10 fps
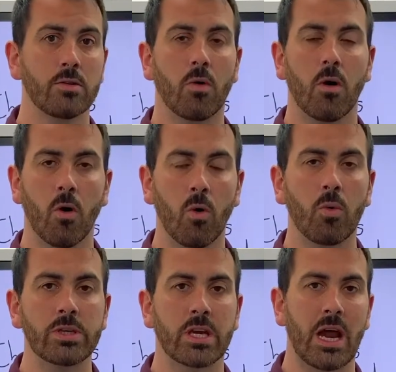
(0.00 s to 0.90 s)
You are
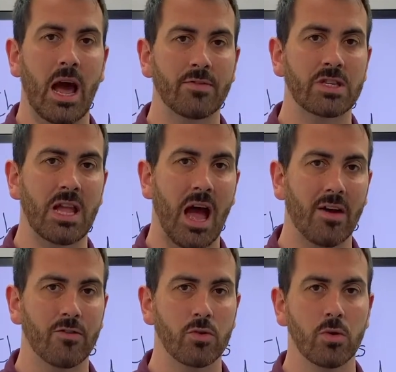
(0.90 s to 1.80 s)
always going to have
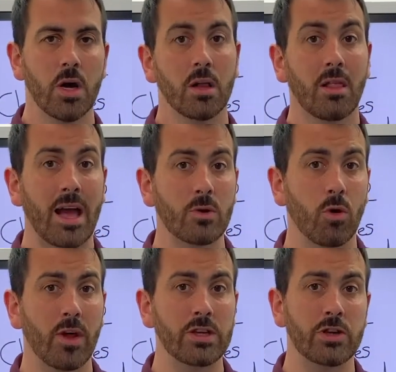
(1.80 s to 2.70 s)
staff who like
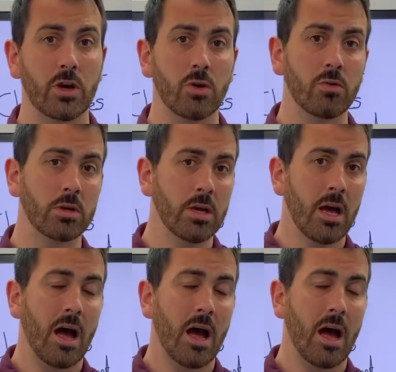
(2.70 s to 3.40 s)
what they do